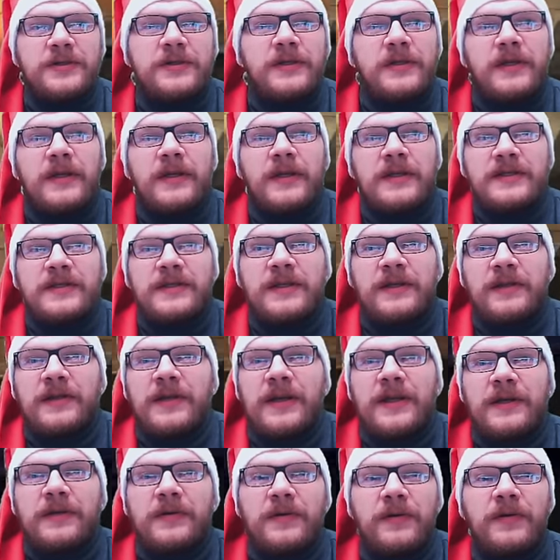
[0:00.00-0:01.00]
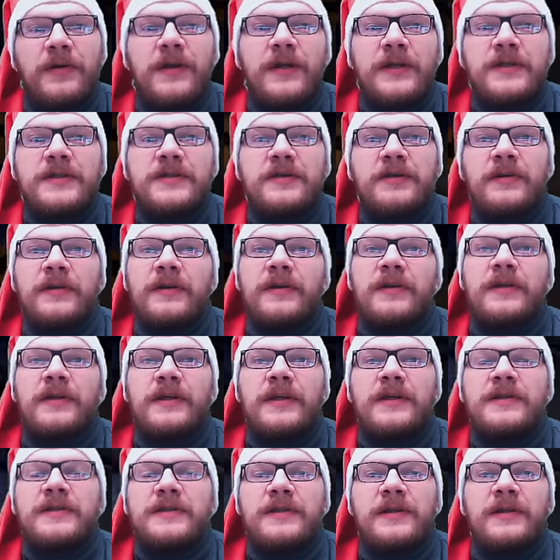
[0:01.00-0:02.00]
and it still can crit, so it
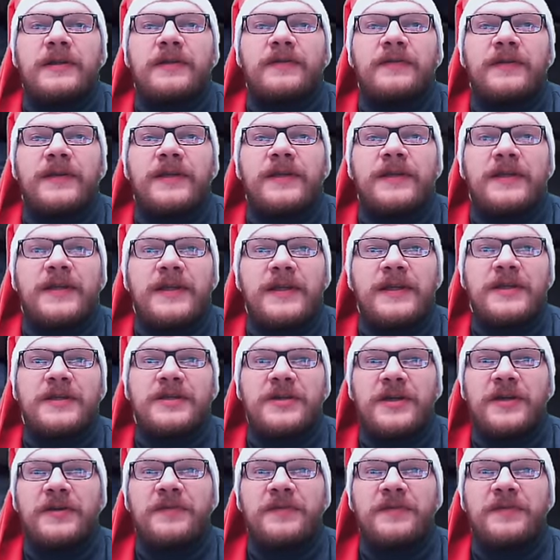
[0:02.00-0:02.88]
can still inflict degen,